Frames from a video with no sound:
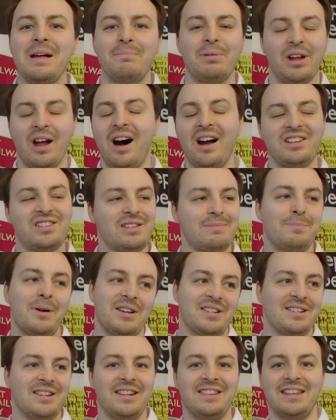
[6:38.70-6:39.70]
but I just
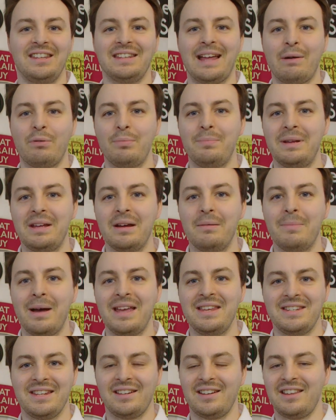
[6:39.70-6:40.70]
personally think that would be
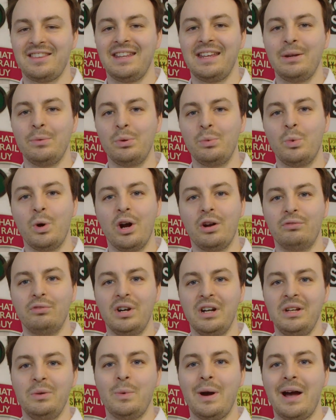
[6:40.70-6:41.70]
amazing, and I think it would work
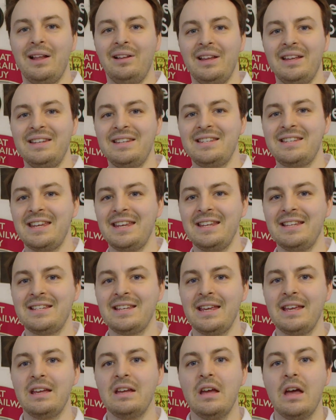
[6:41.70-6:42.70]
really well in
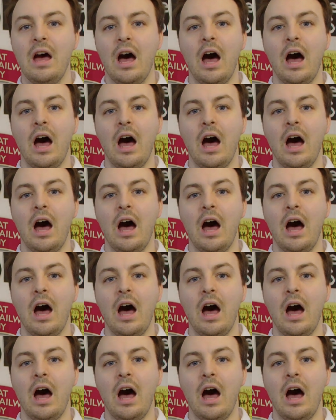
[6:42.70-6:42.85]
TT.